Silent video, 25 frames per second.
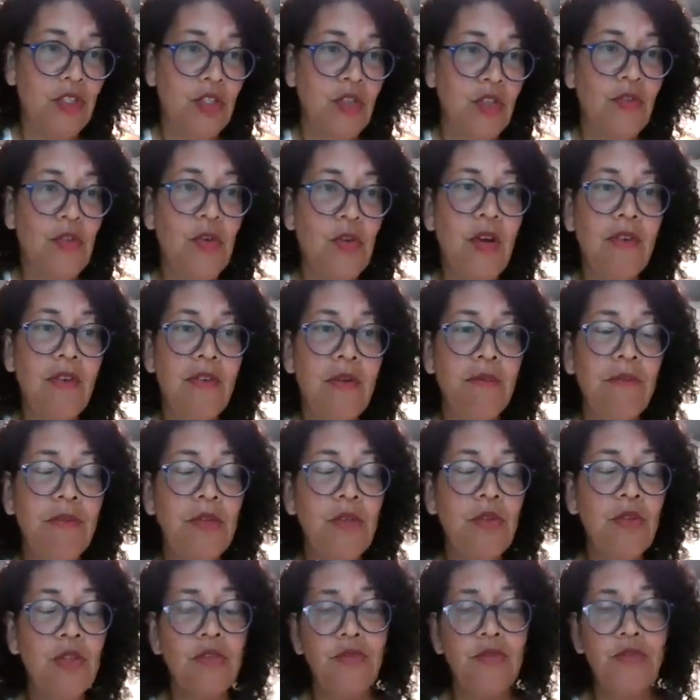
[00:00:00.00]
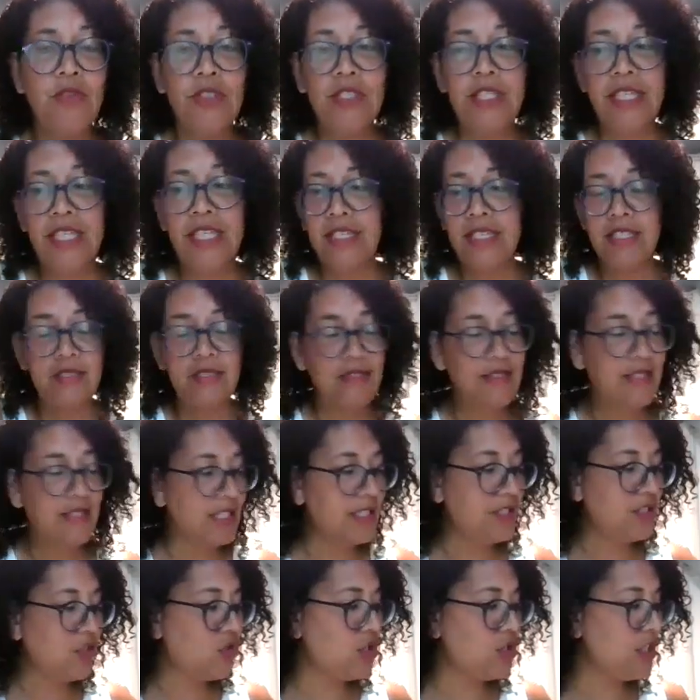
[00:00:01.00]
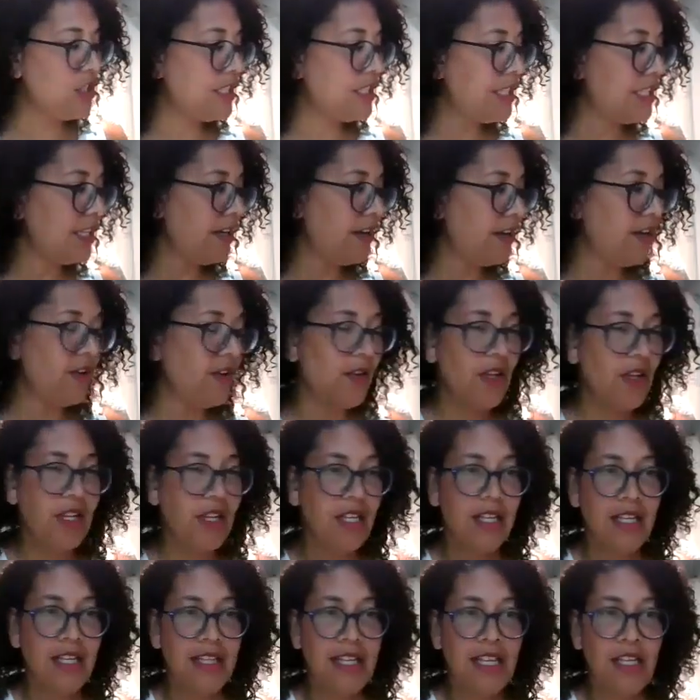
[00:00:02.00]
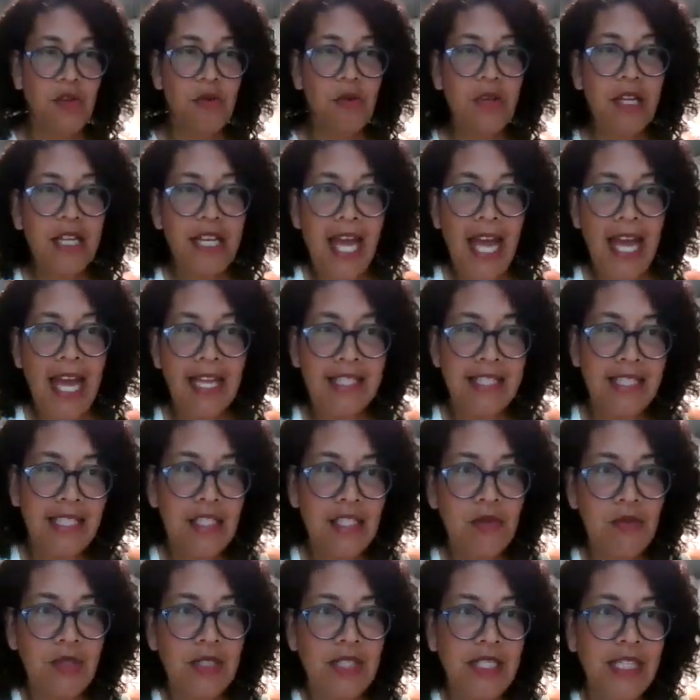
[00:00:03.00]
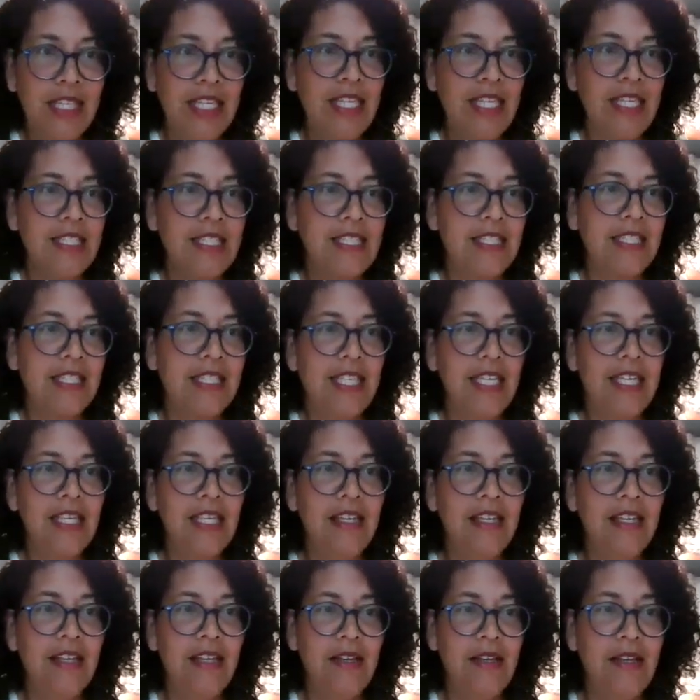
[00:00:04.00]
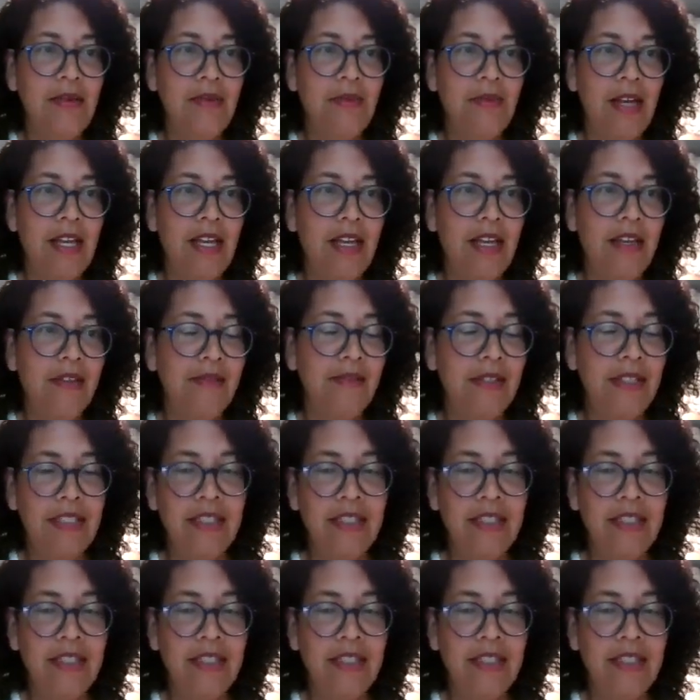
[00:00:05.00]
So if you have a beautiful list that's just there that you can access really easily, right?